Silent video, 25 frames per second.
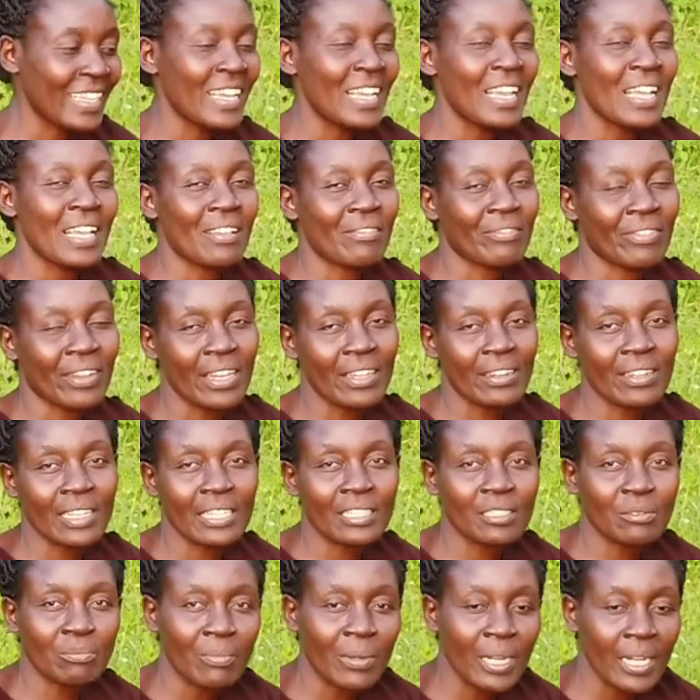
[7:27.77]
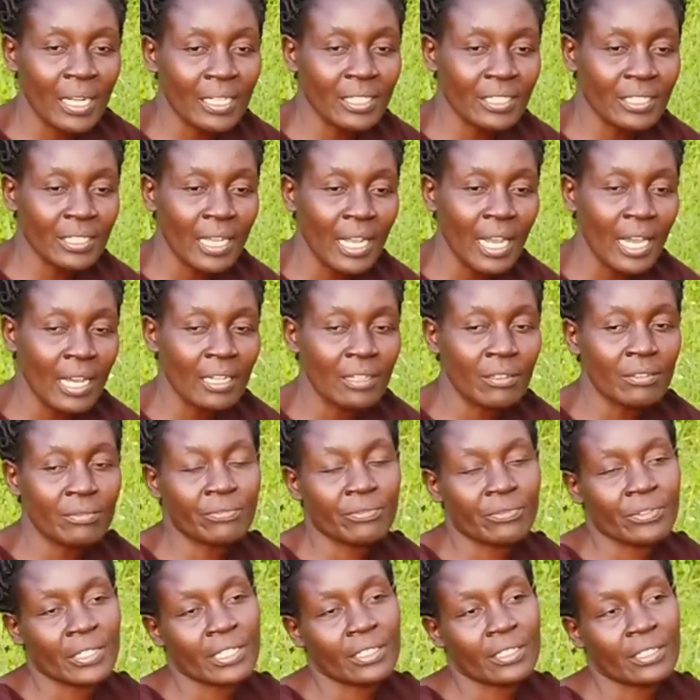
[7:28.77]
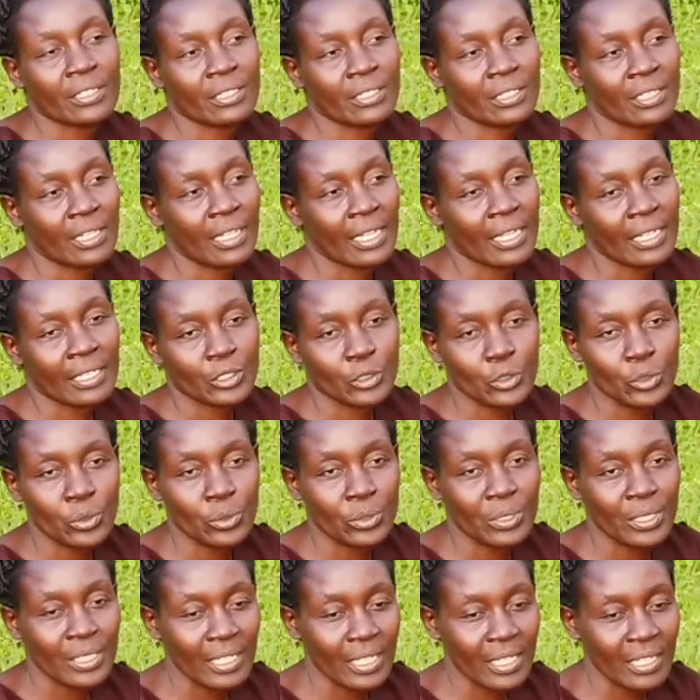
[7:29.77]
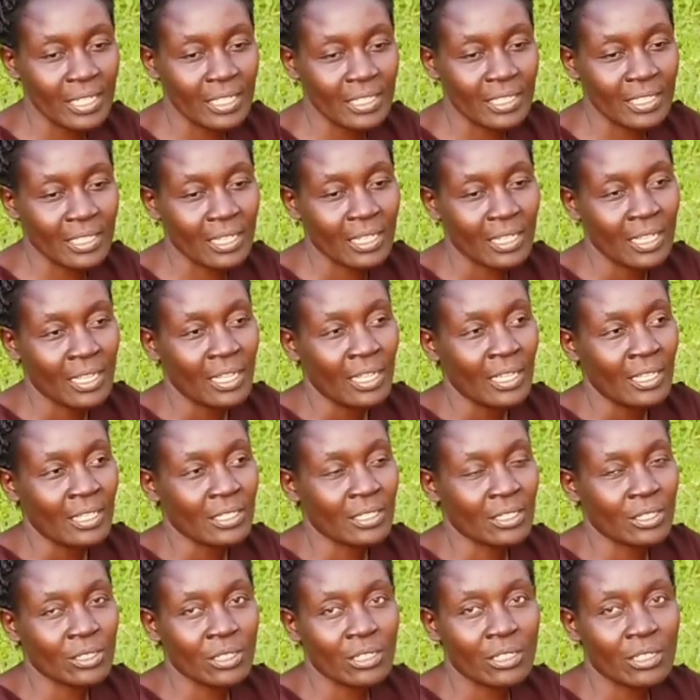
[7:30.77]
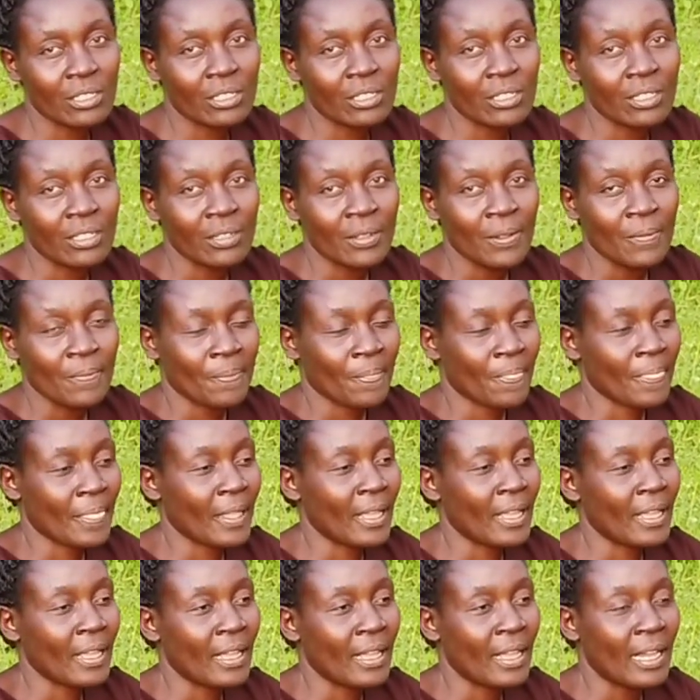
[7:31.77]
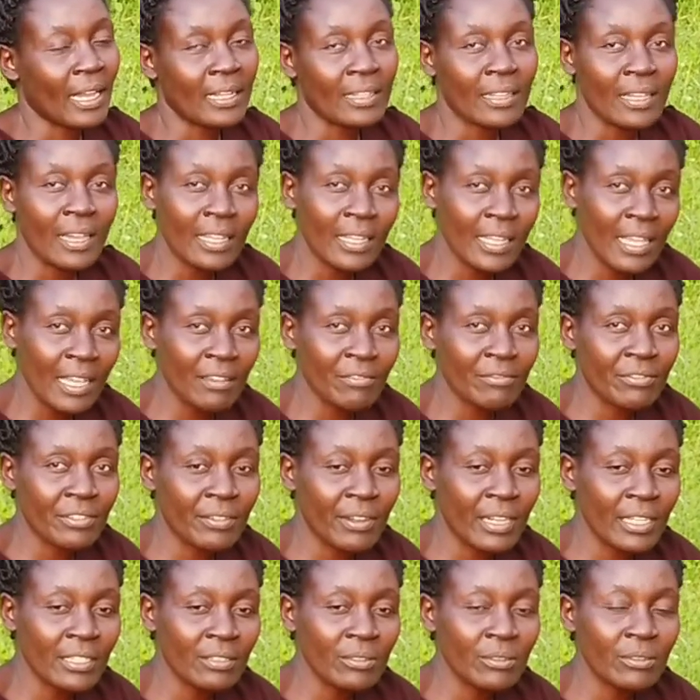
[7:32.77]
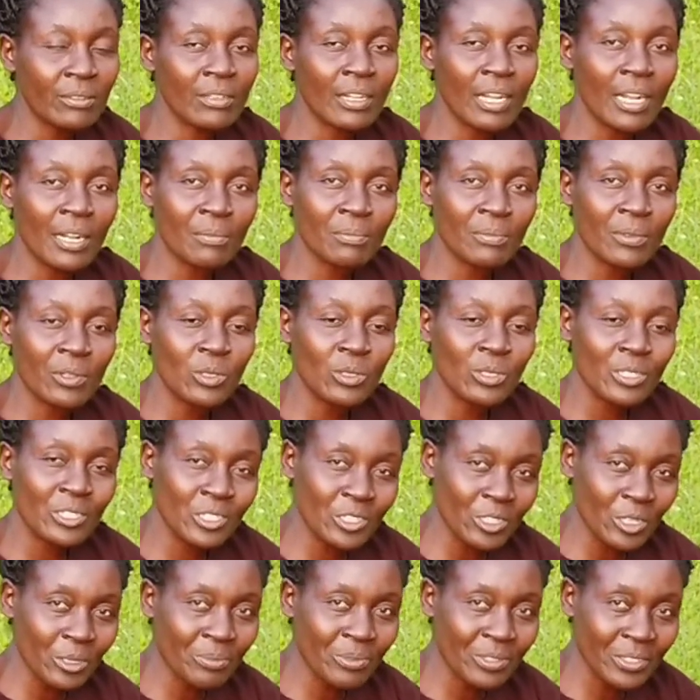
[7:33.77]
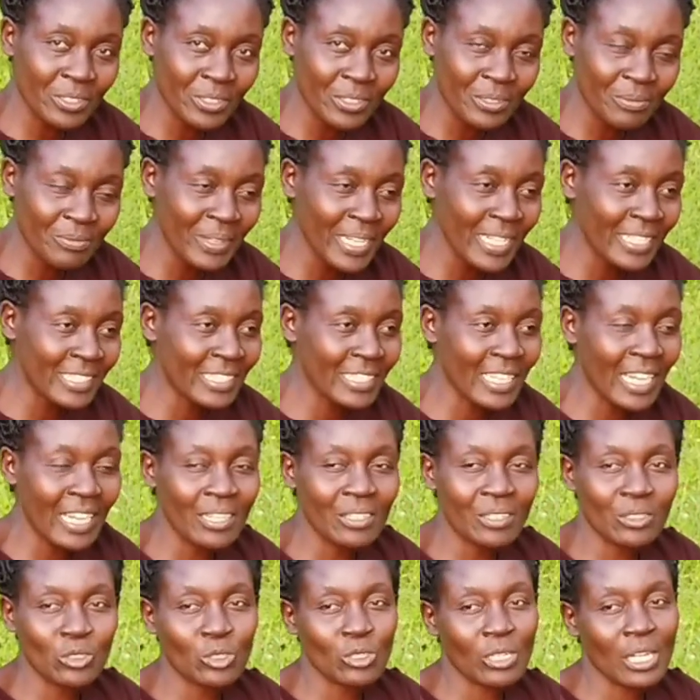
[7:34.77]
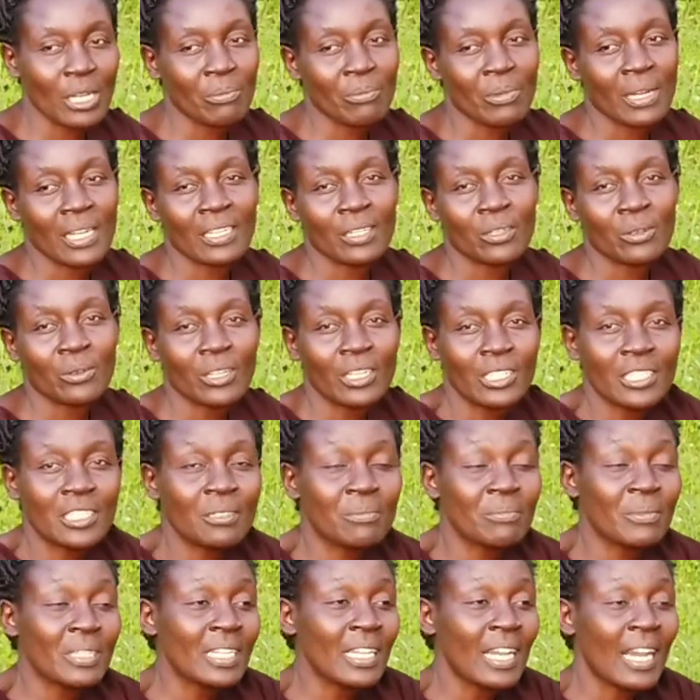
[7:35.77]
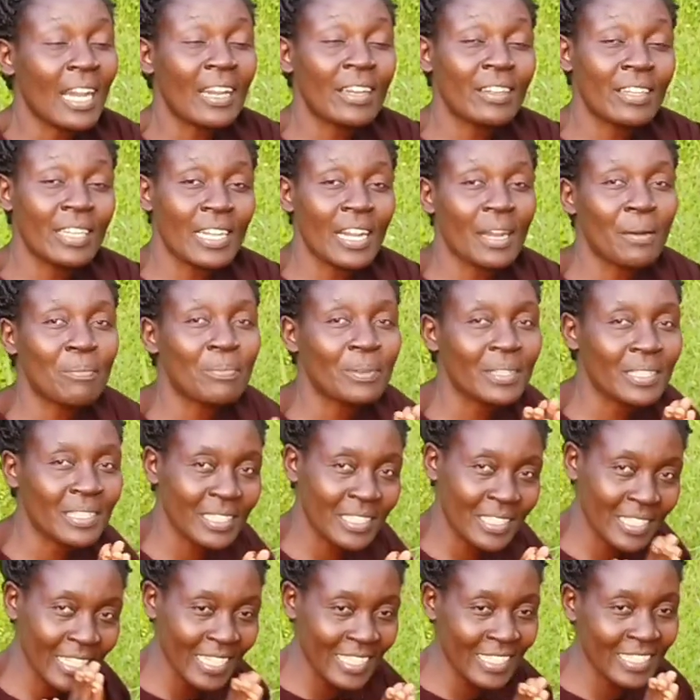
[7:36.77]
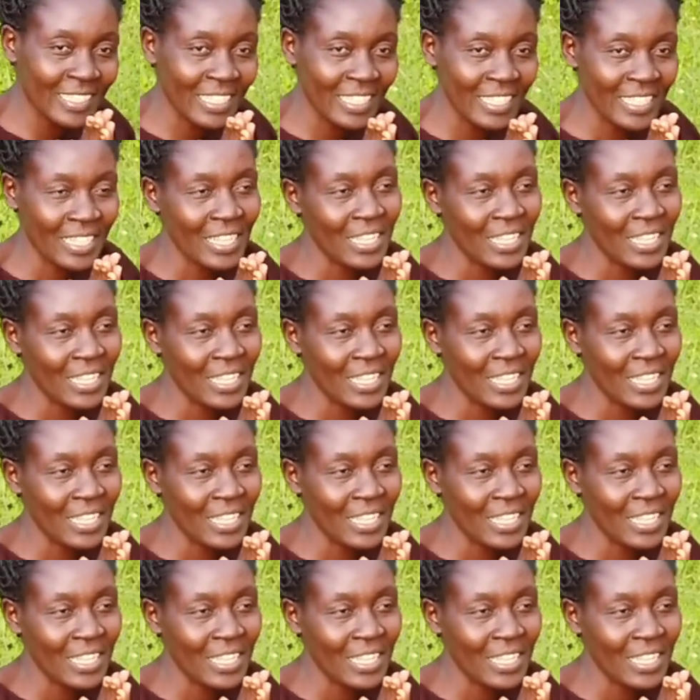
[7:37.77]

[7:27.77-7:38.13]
if i reach march i'll finish like two years so uh, i thank everyone who come who stops on my channel to come and watch me i really appreciate